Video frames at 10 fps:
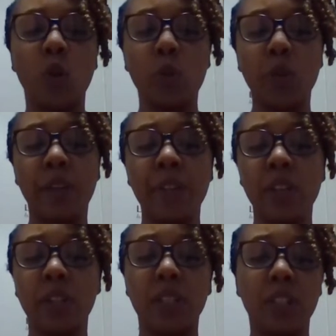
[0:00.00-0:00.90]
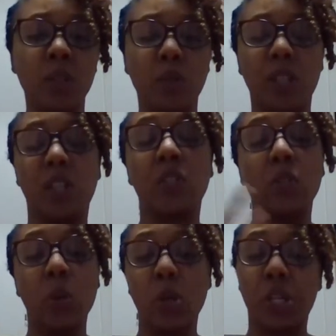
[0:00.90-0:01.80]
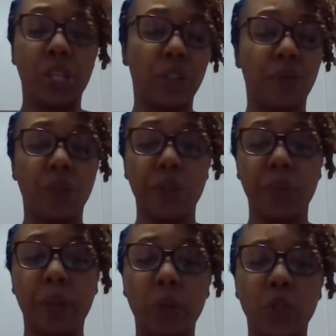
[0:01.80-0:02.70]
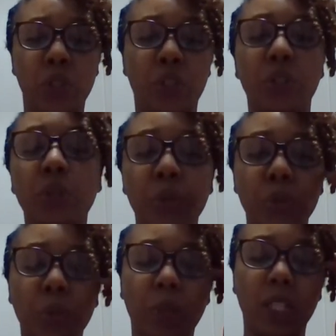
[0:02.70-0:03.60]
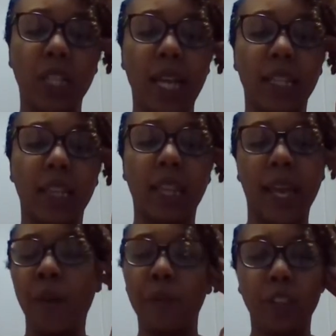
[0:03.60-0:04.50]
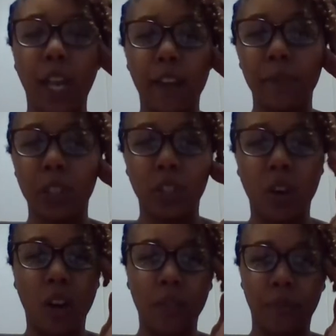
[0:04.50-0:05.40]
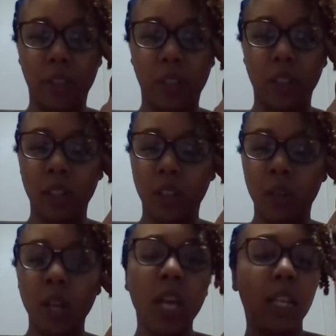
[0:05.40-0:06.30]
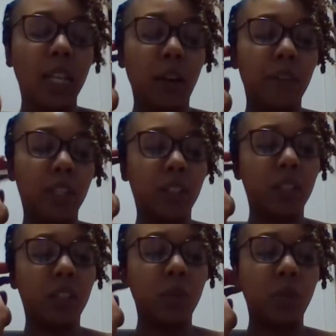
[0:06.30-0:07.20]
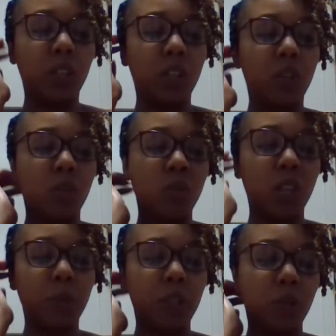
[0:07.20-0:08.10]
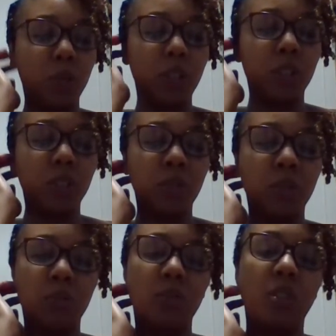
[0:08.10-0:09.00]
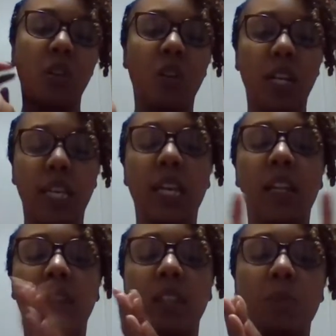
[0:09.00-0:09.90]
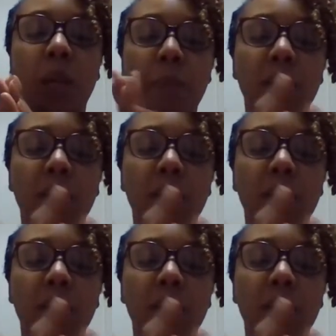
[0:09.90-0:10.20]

whoever you're dealing with is no longer confused about you but it's like they don't really have much to offer you know now if this is someone new coming towards you you know again this may be